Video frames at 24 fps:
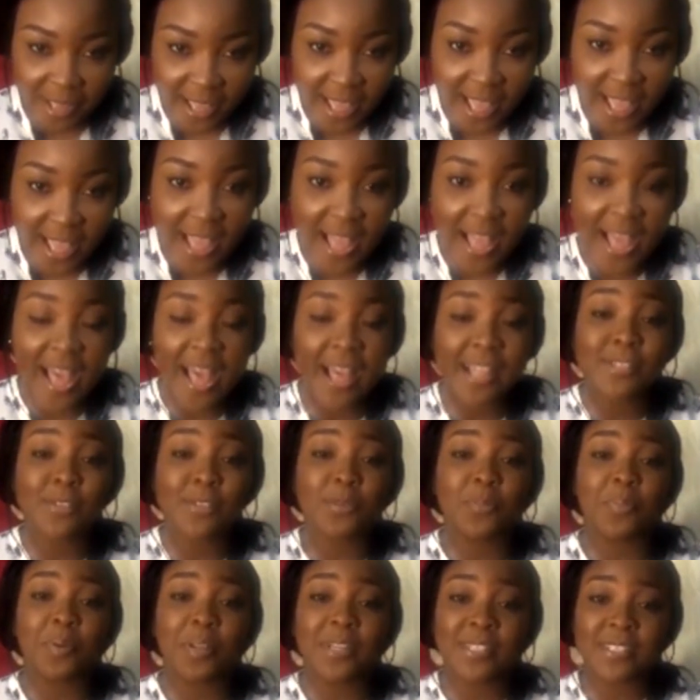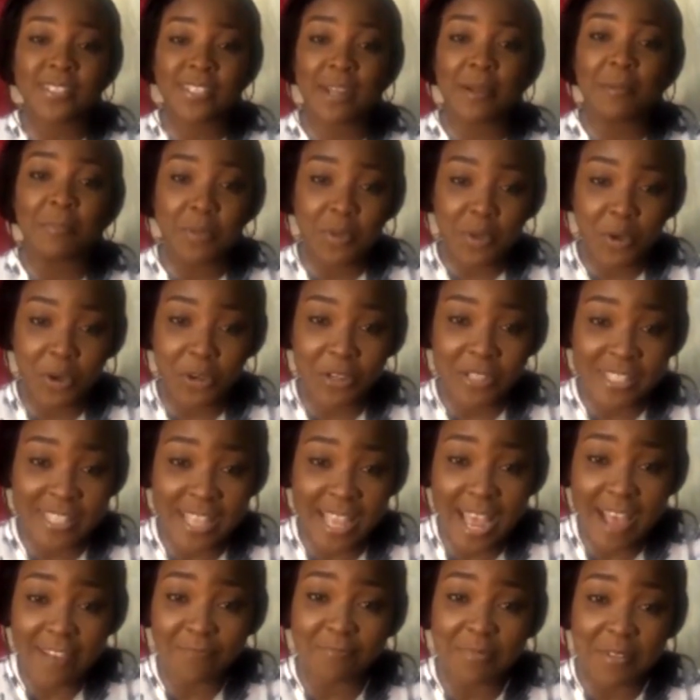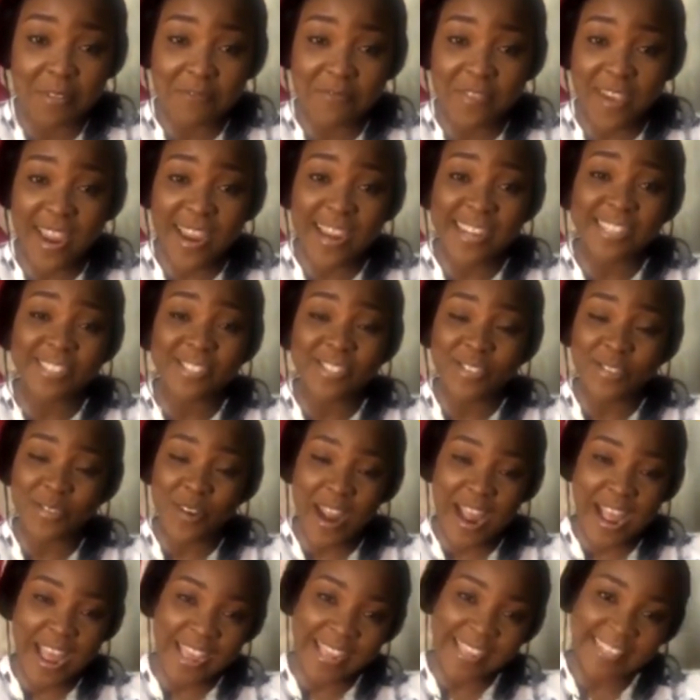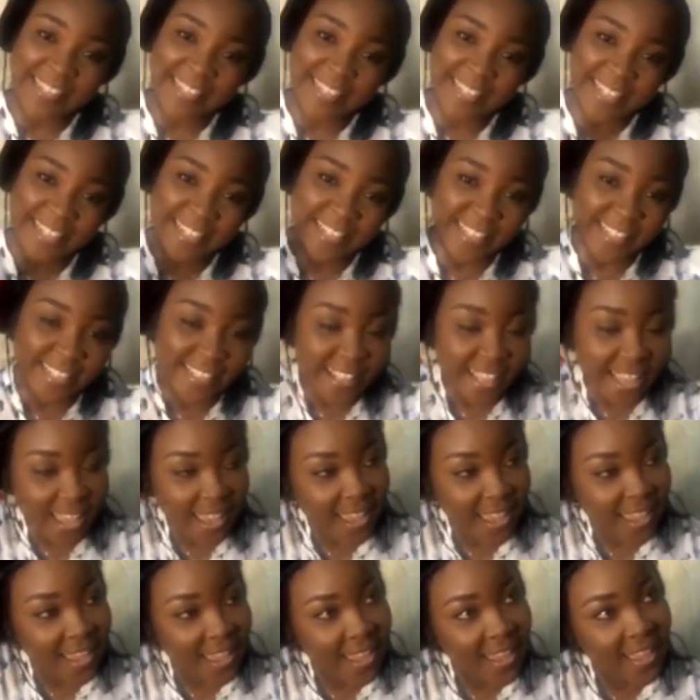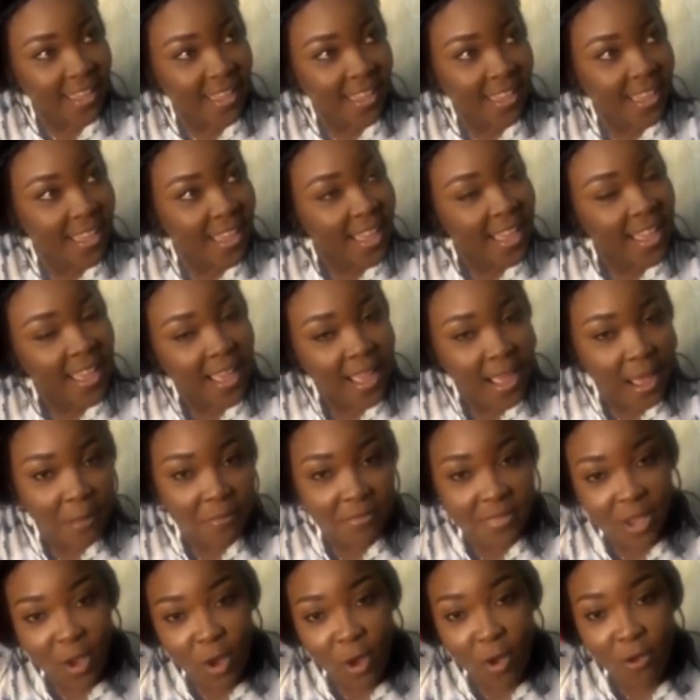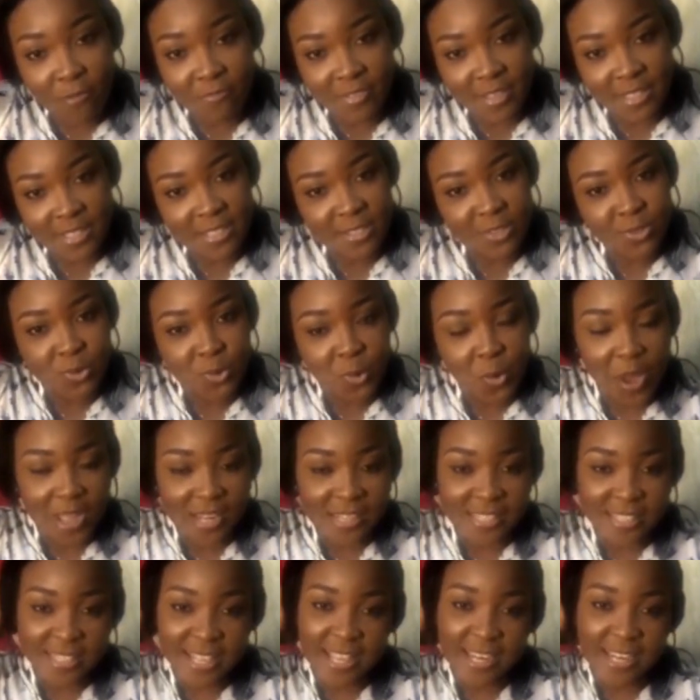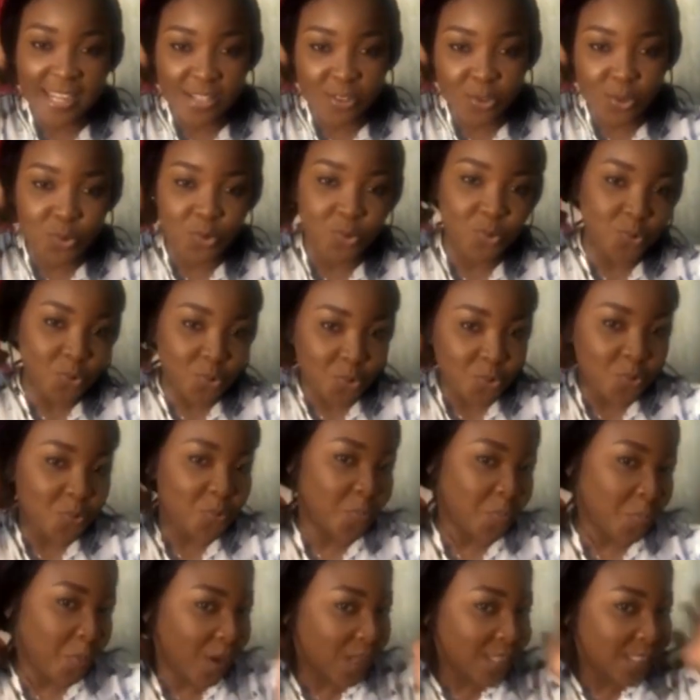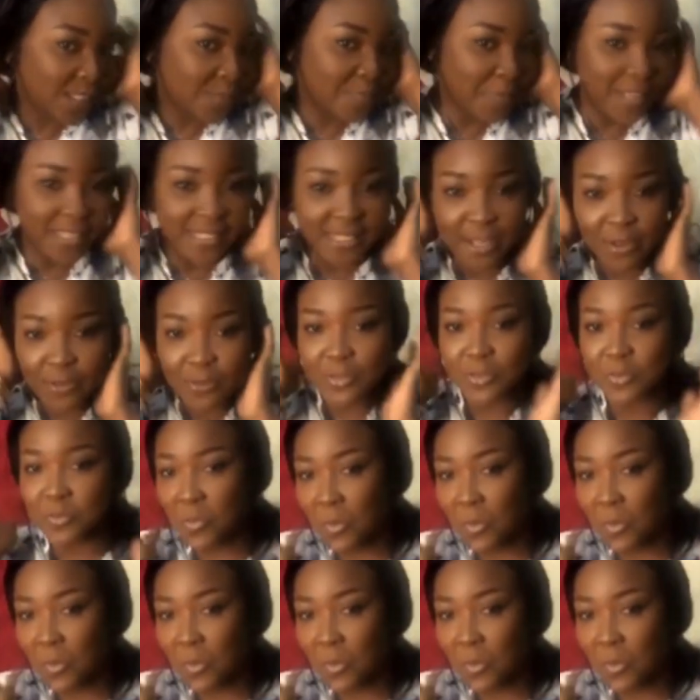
have to polish up because I've been very dry since the COVID. So I decided to polish myself small.